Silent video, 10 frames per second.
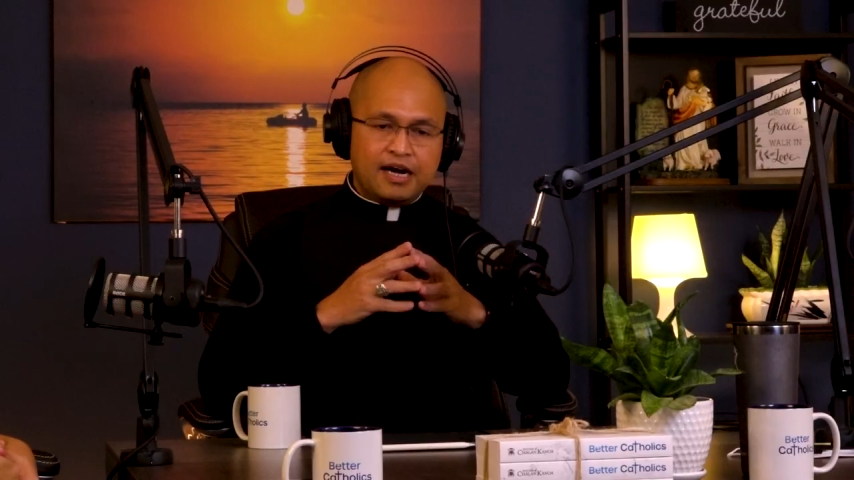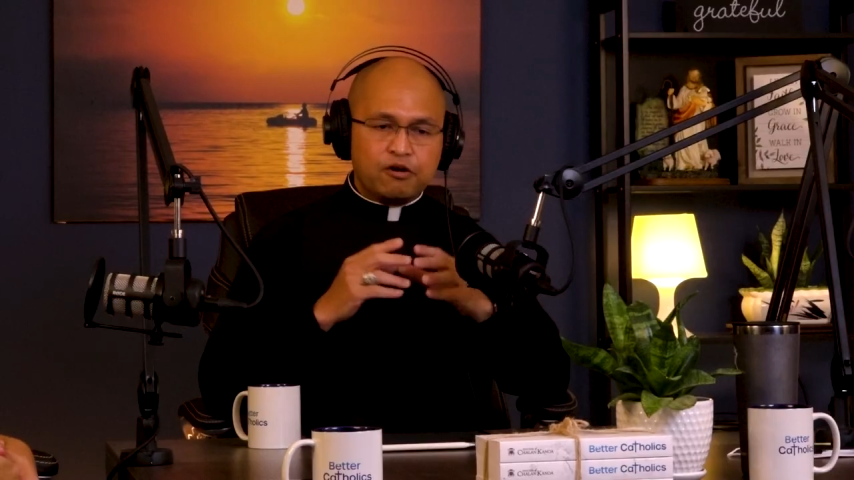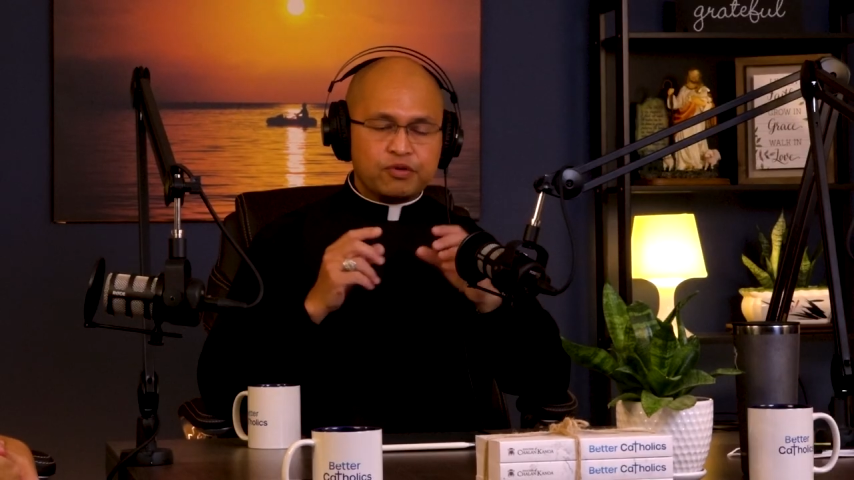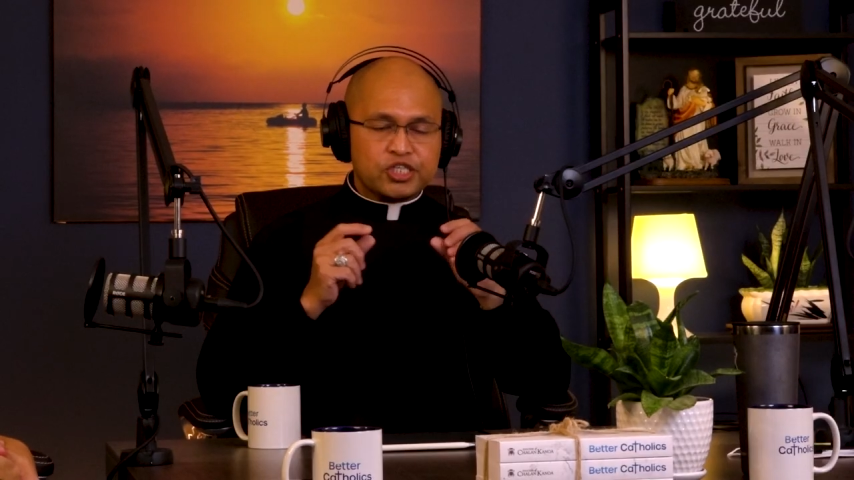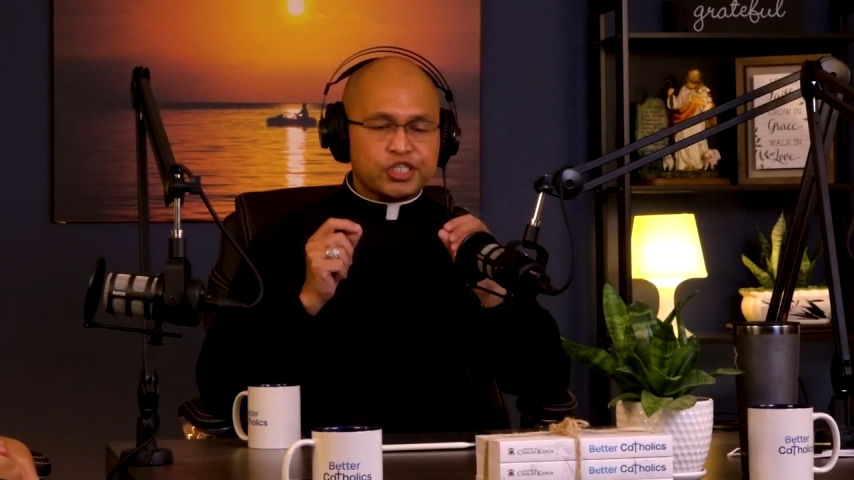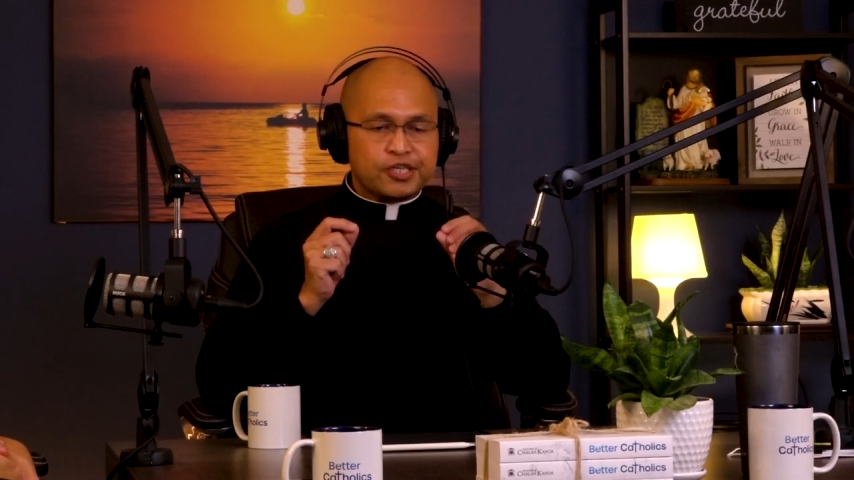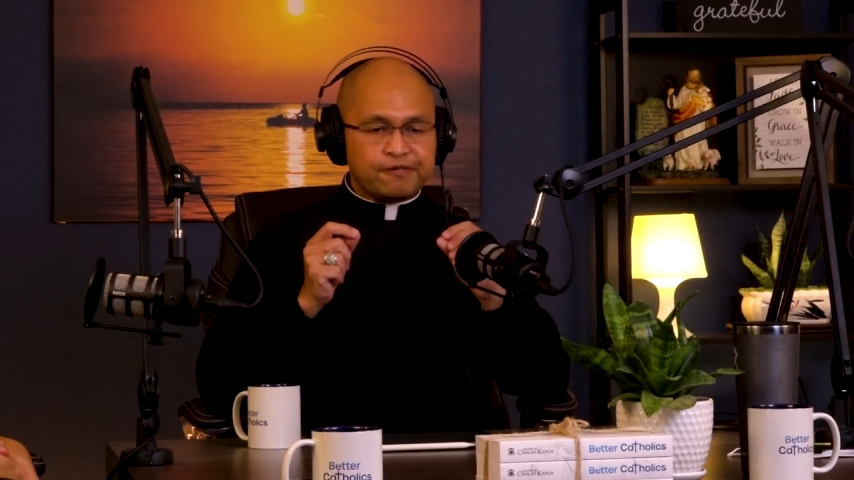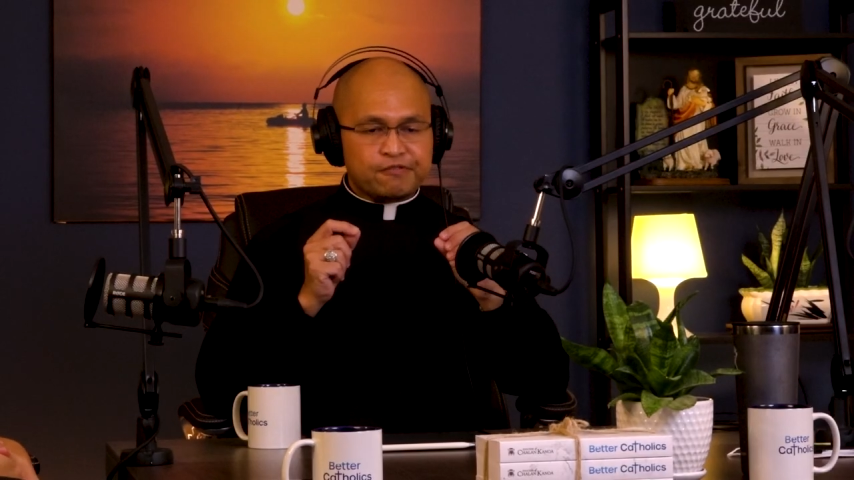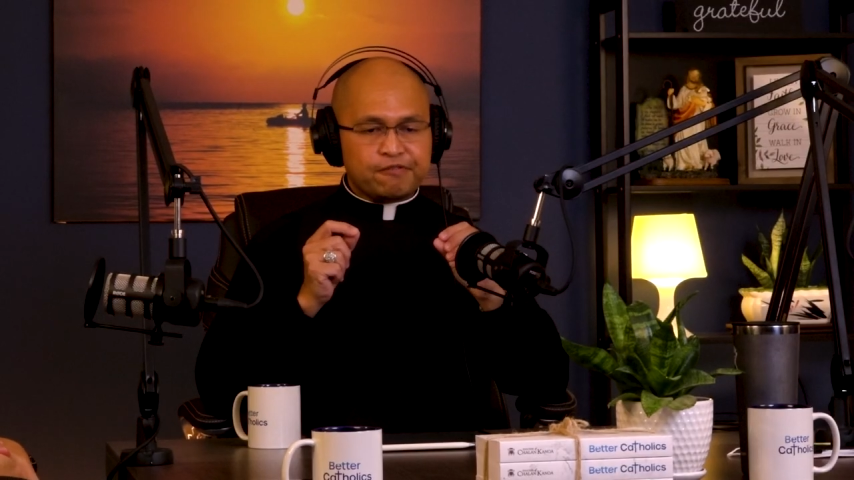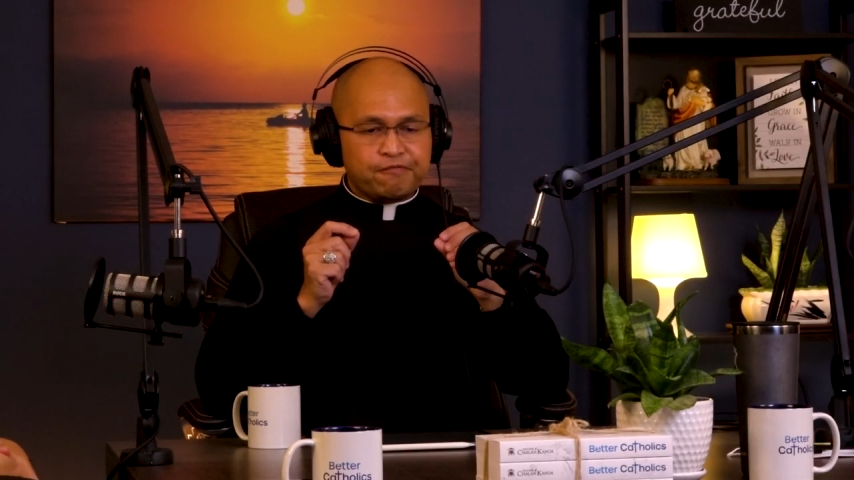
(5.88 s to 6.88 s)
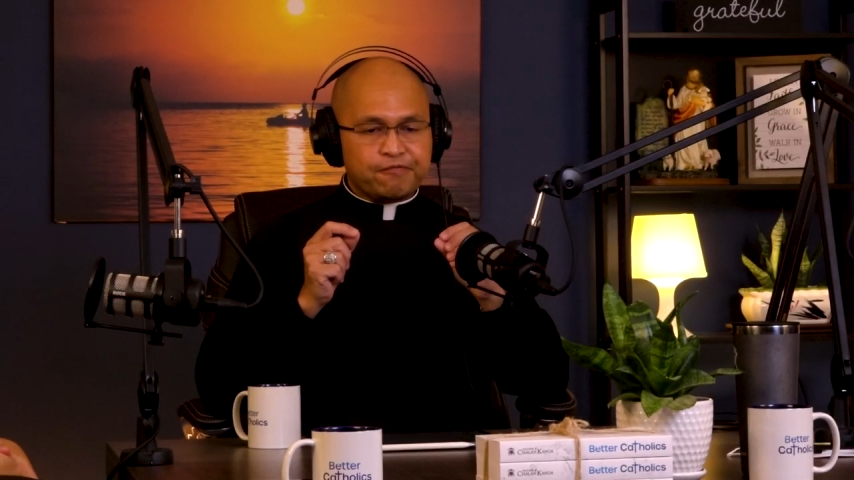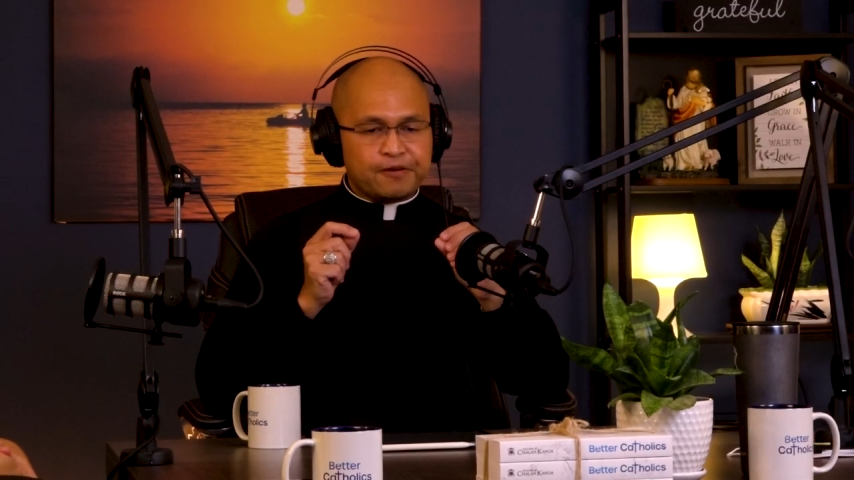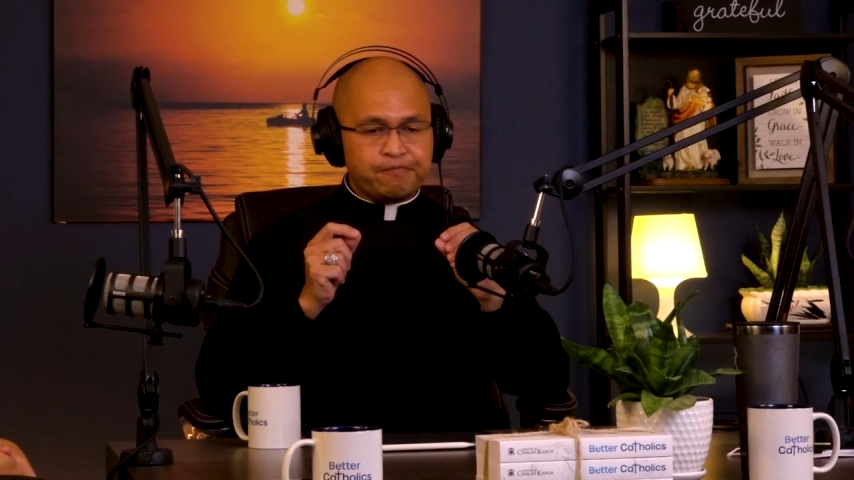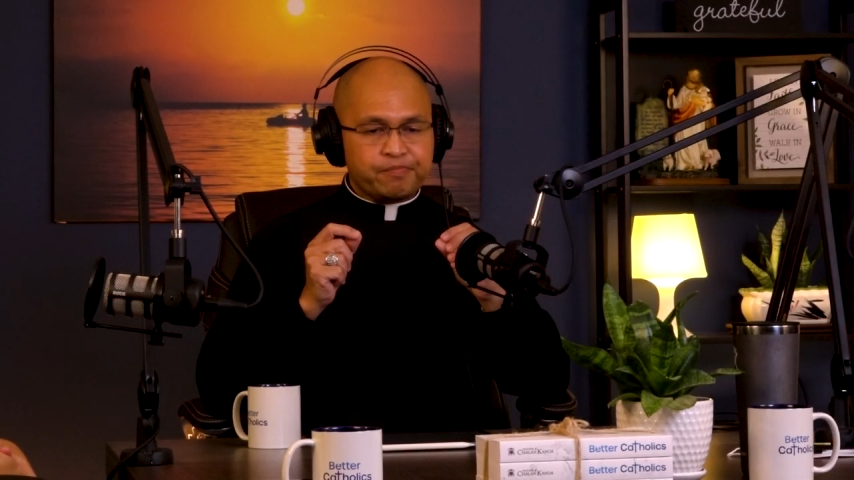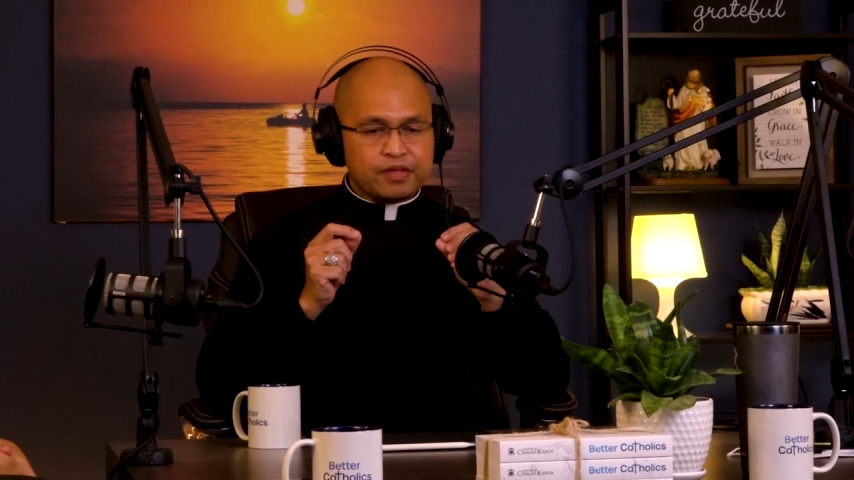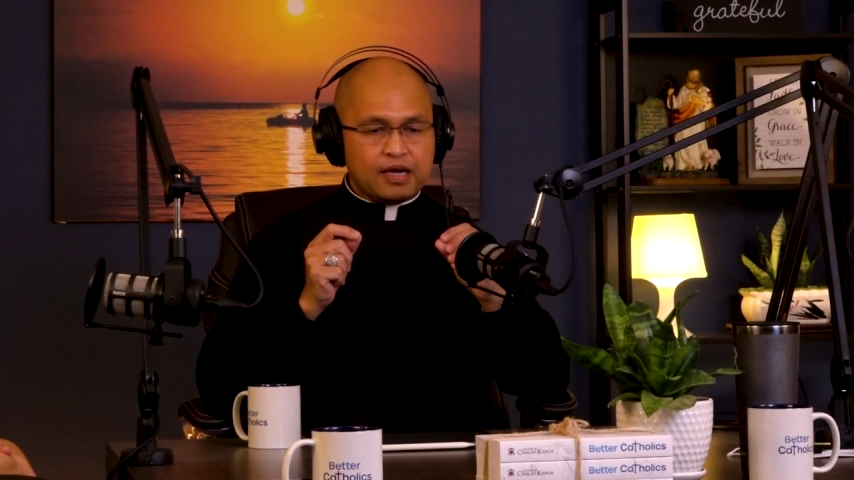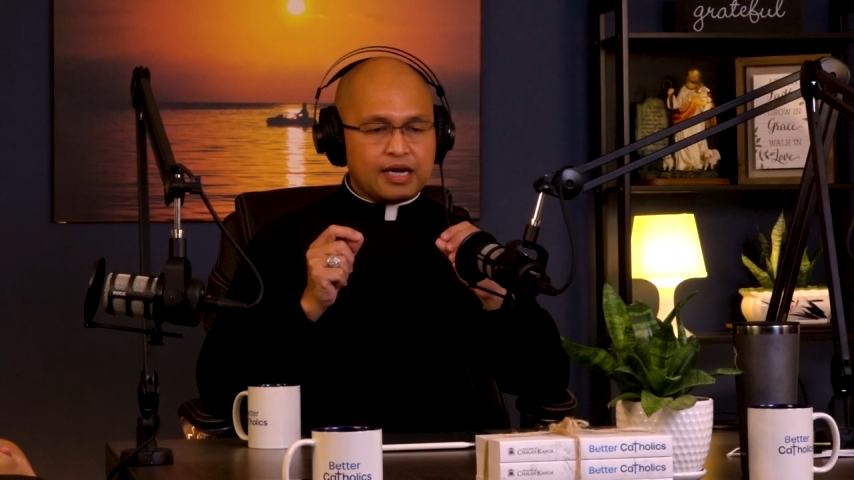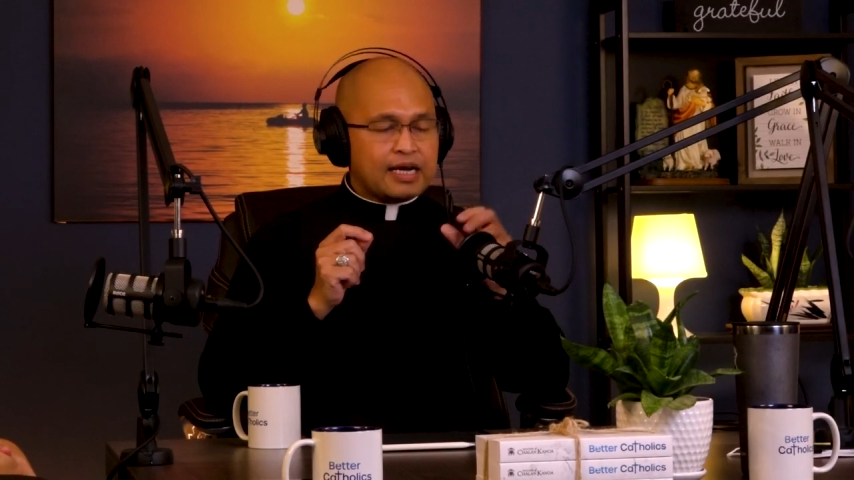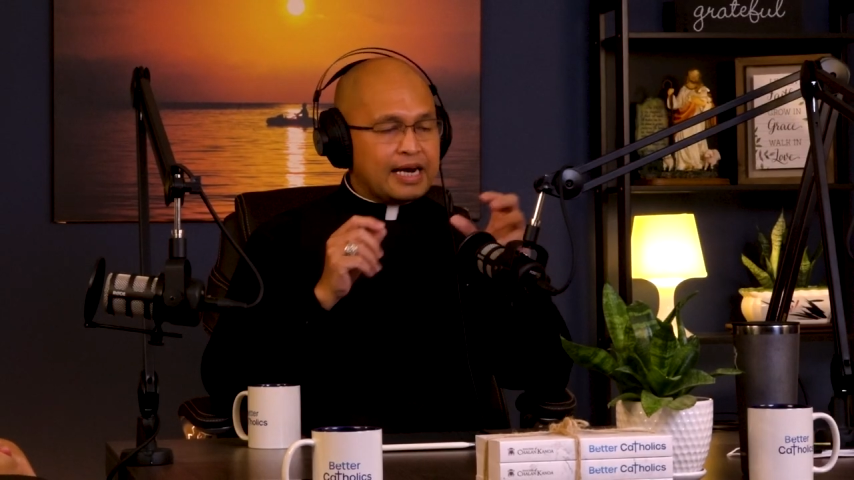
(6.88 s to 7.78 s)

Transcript: how we shift from a